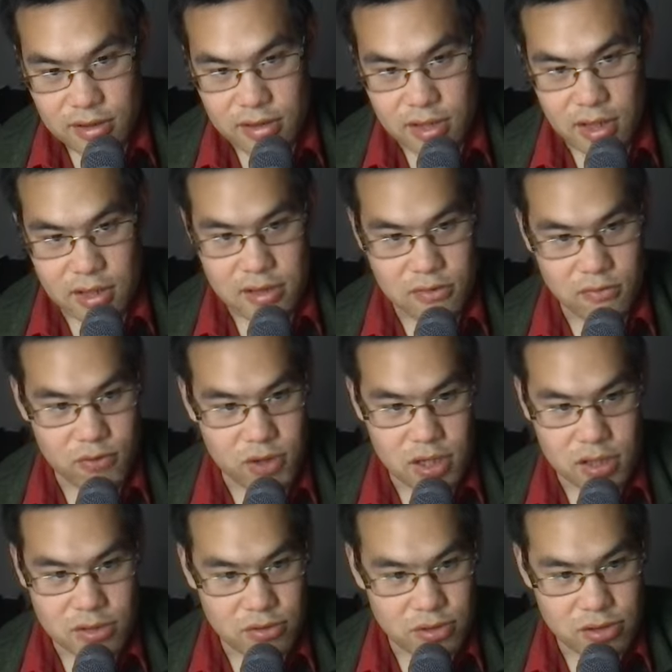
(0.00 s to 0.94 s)
that we
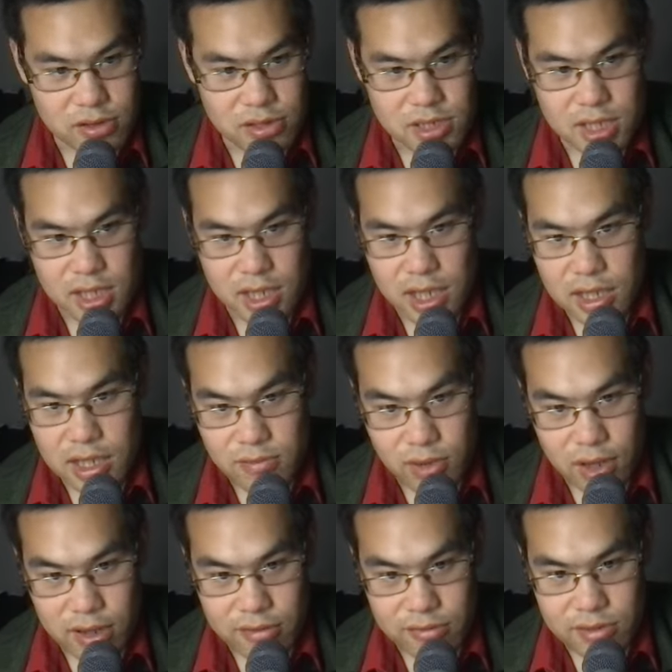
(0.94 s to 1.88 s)
can no longer take any
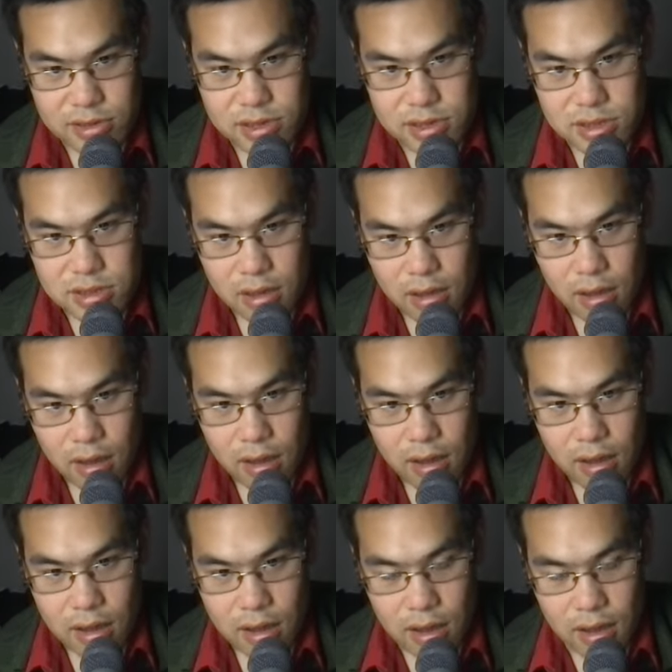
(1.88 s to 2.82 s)
migrants,
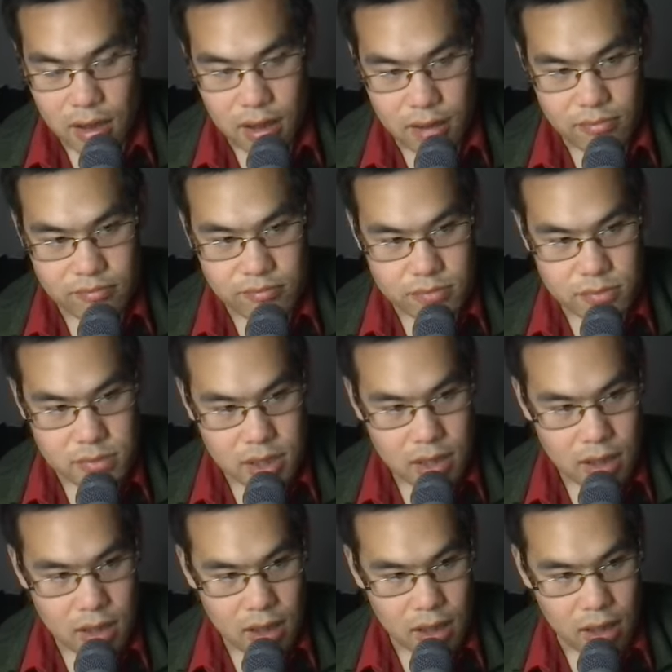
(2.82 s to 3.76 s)
um,
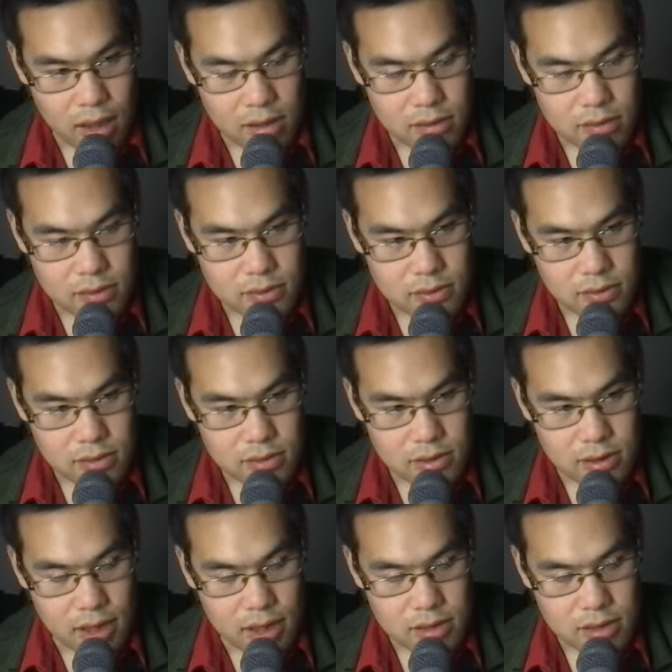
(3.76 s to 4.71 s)
and
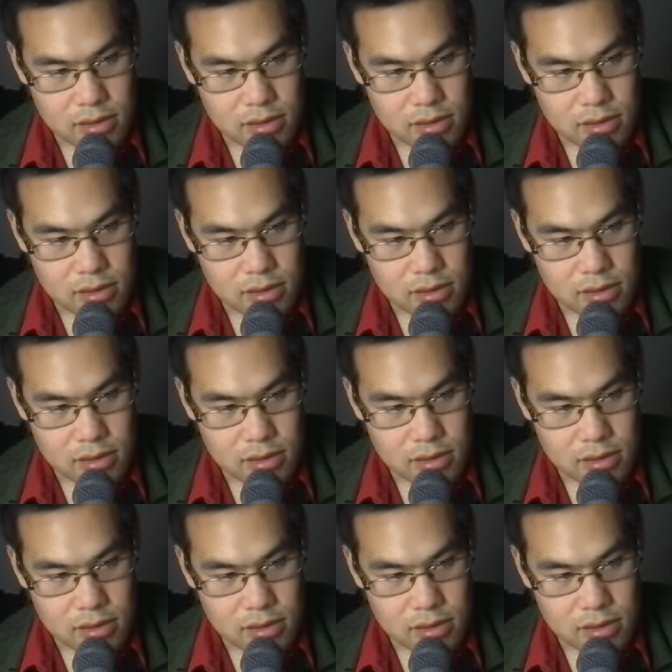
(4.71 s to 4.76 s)
that